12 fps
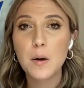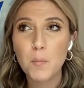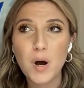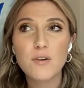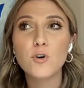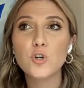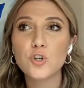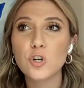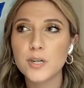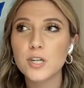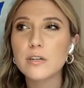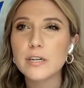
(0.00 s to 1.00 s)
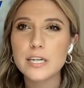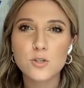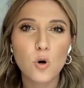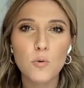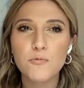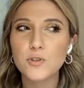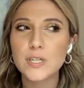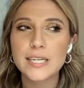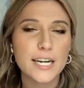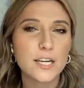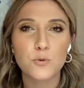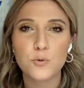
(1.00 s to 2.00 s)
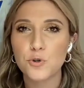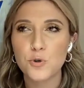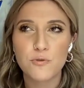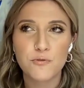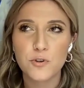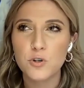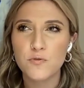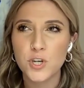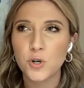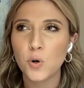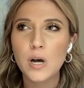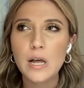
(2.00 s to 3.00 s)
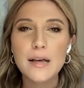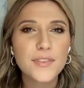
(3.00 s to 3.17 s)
my vulnerability is hopefully getting through to a few of you.